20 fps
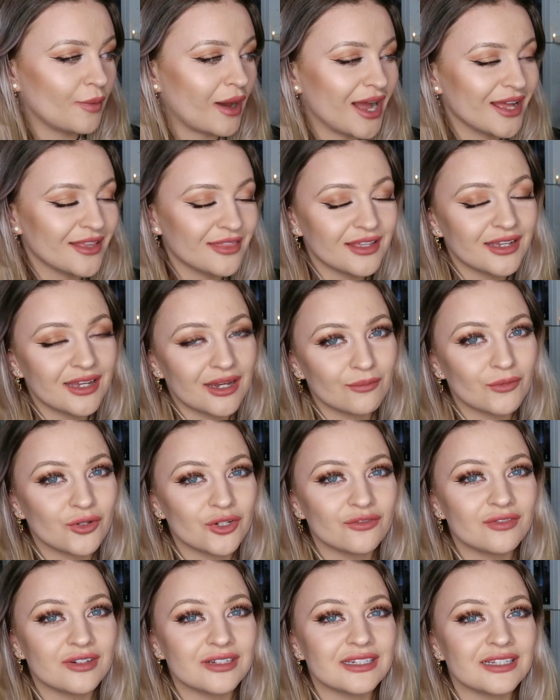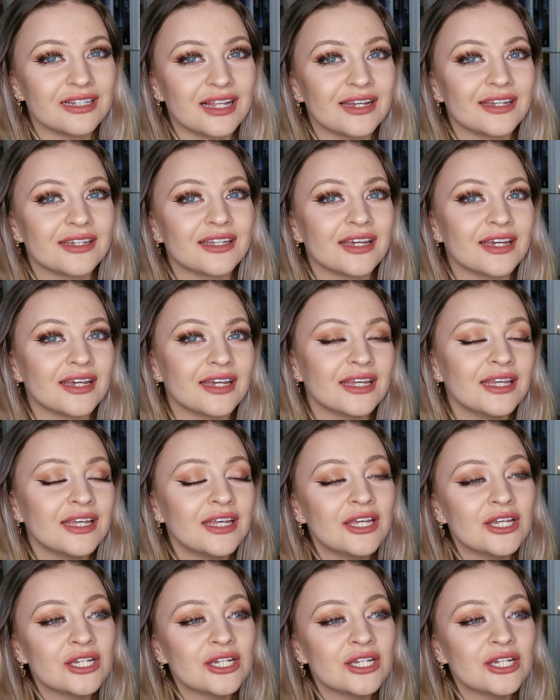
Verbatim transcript: but I think I'm going to really like it.